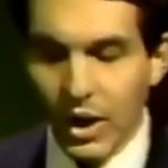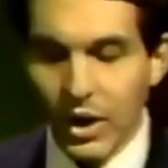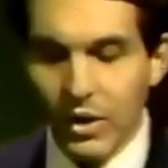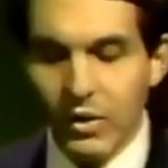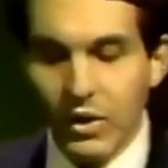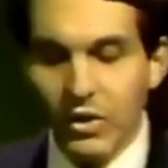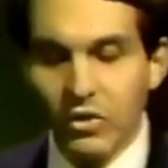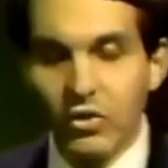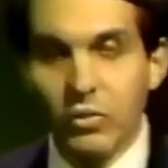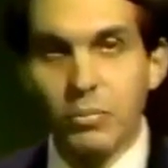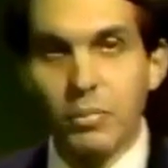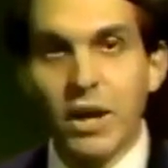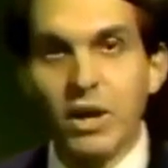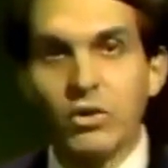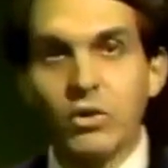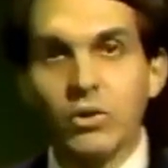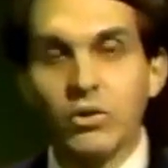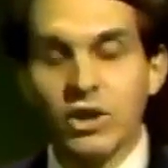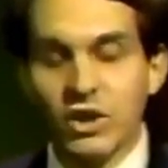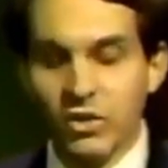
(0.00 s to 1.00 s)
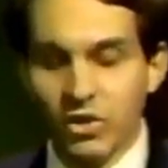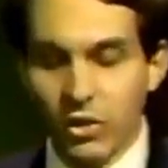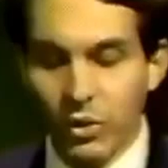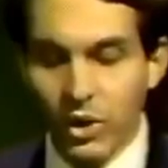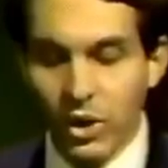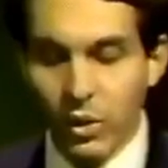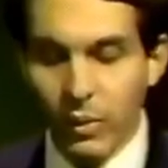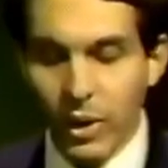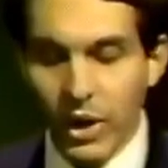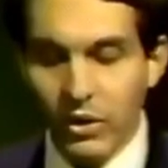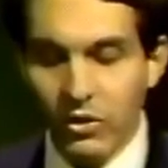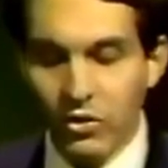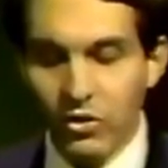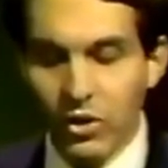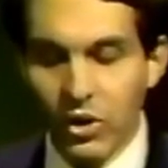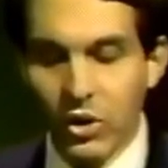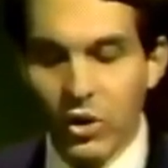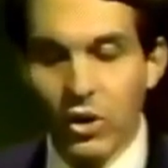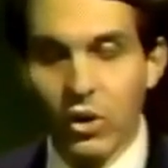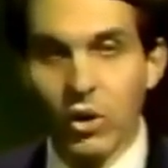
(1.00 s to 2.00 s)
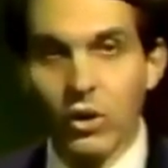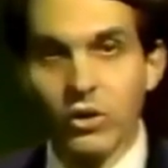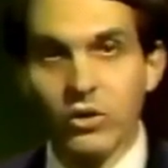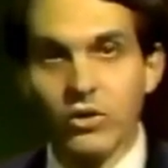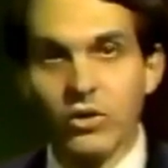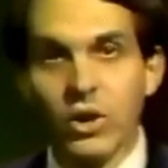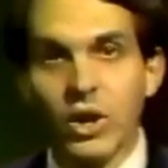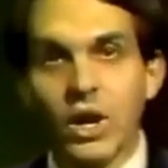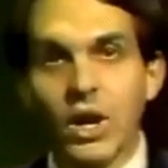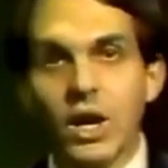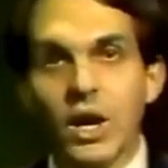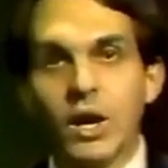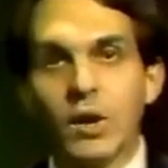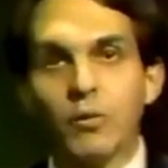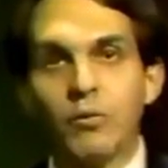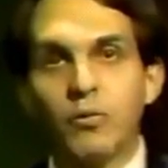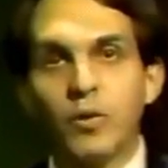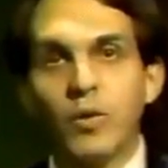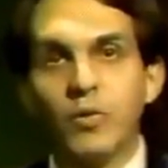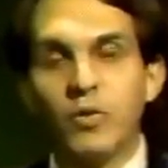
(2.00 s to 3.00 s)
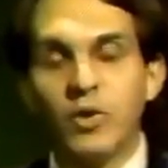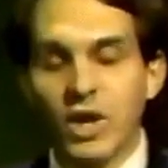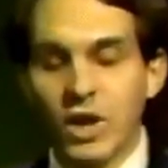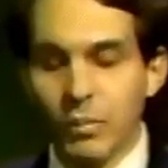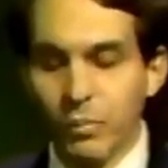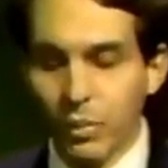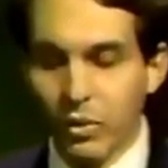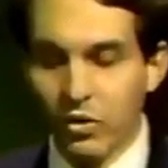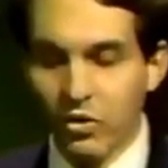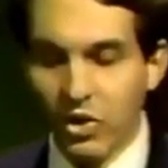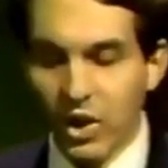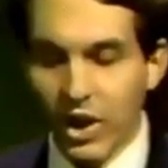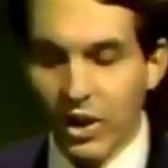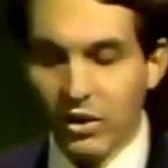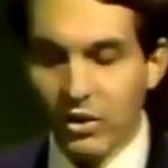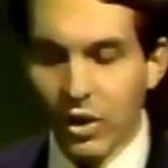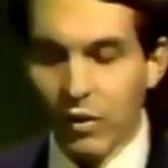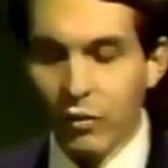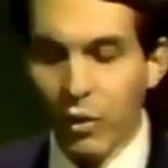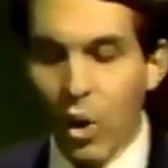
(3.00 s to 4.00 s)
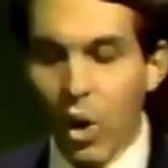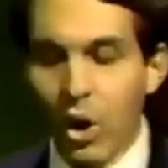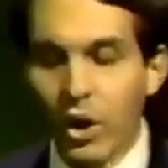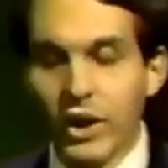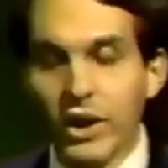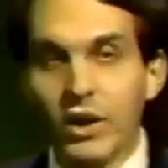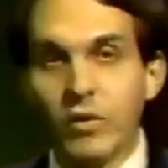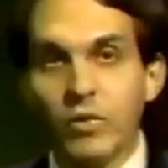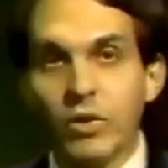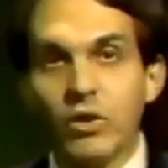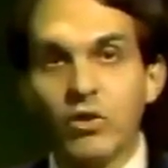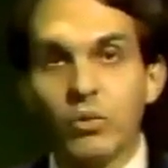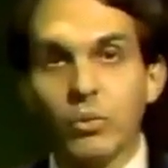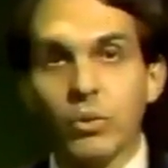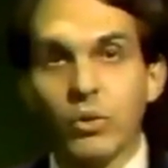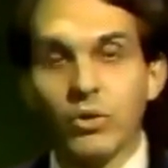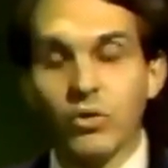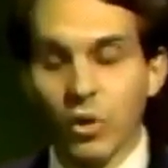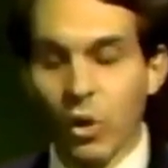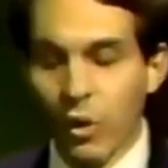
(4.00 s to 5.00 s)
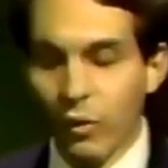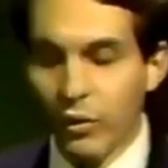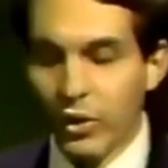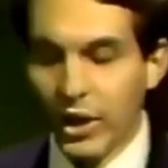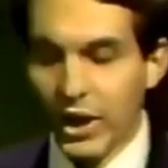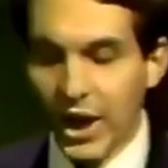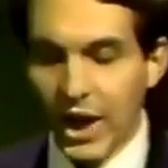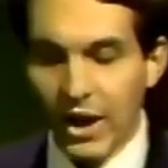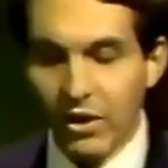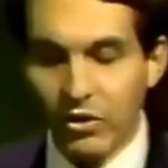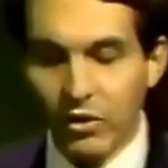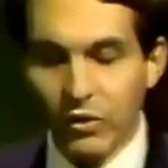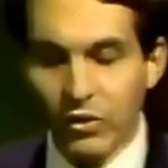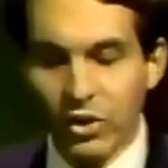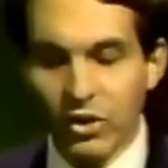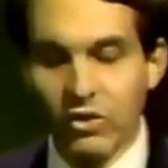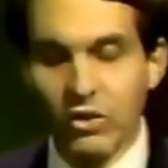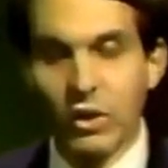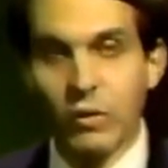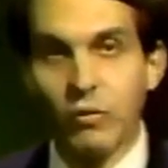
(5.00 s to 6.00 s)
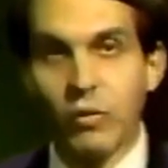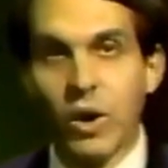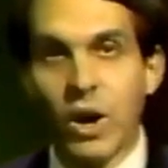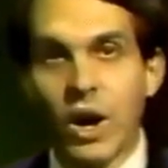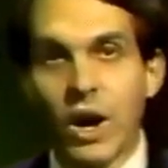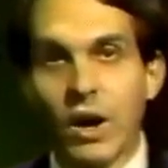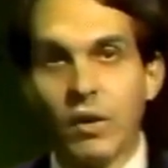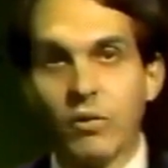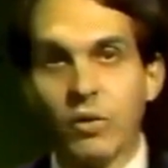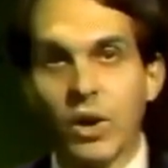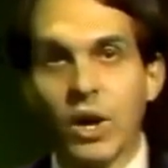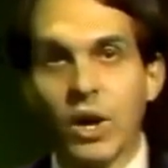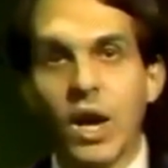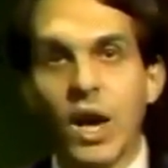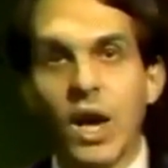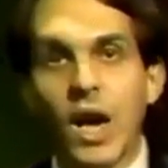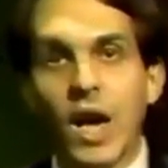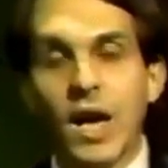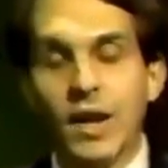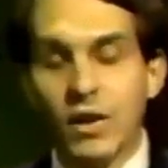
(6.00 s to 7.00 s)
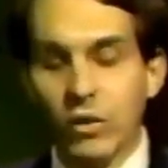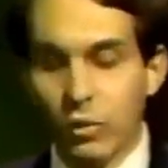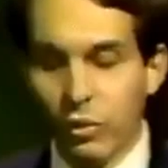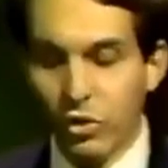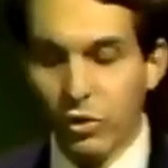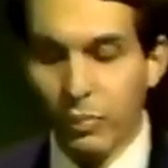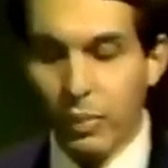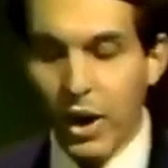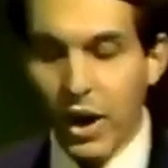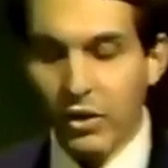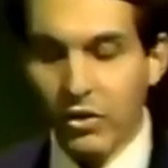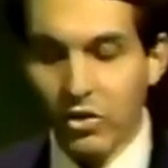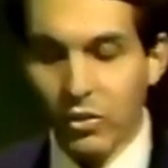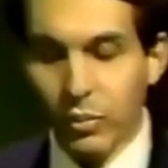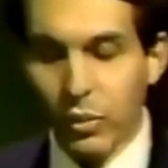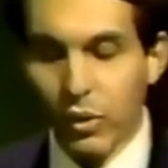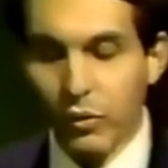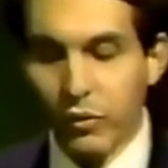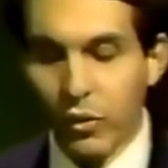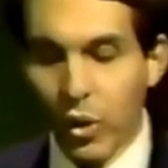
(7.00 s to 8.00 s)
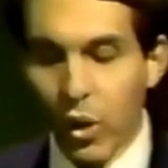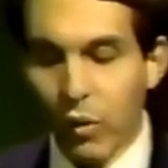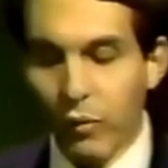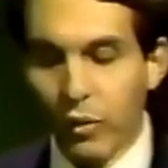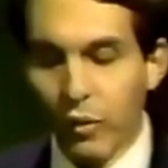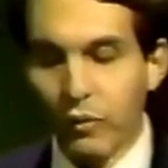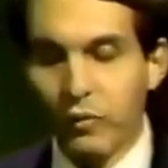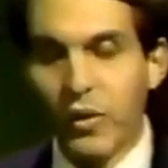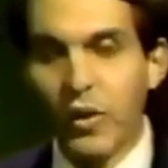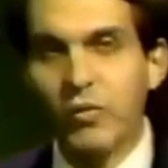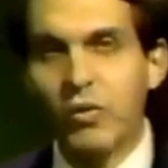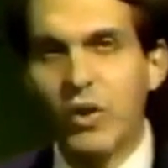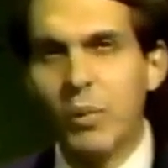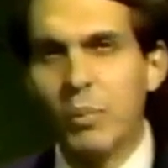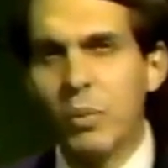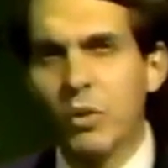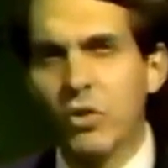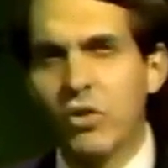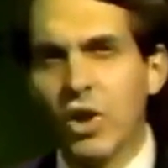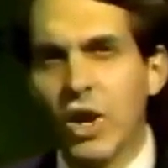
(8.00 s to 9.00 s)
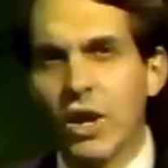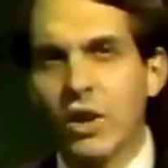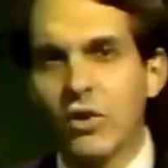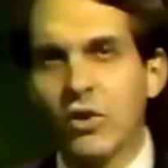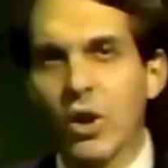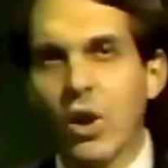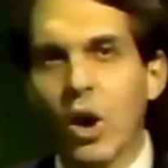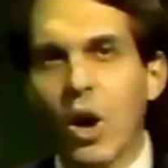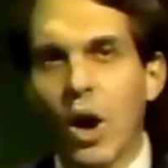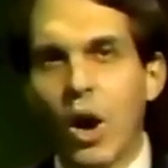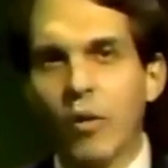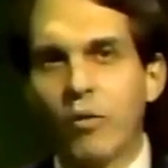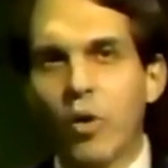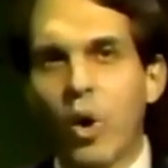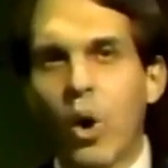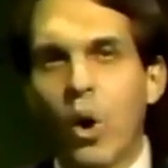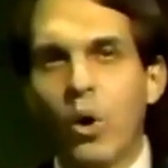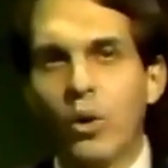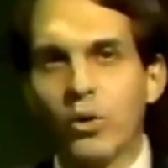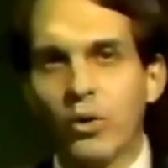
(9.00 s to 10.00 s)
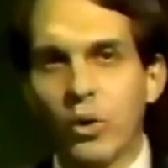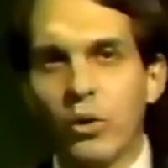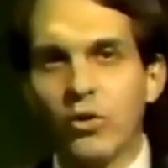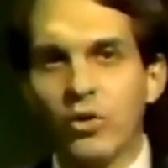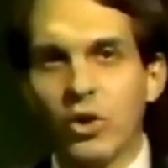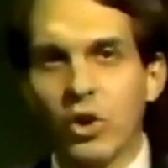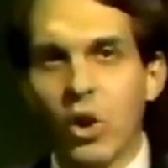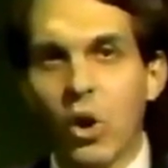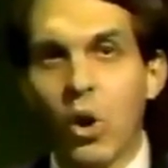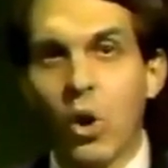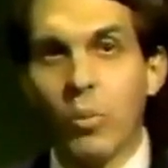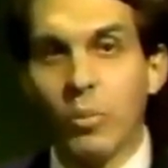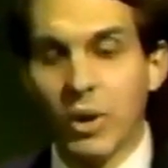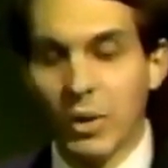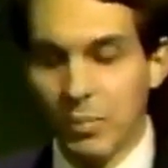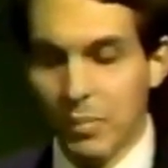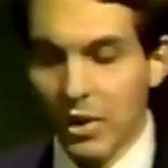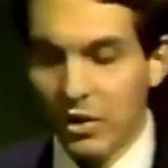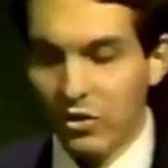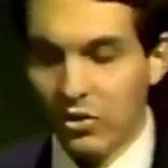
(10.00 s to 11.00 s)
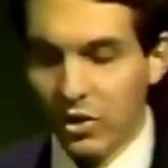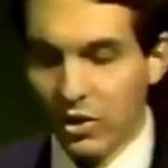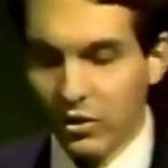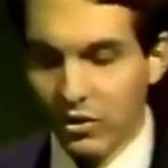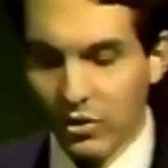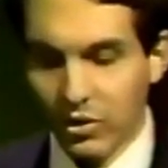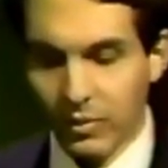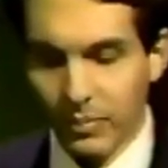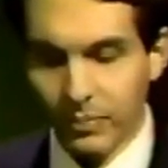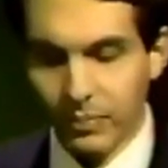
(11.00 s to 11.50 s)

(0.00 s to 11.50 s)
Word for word: This mental deterioration occurs in 15% of all individuals over the age of 65 and is responsible for over 50% of all nursing home admissions.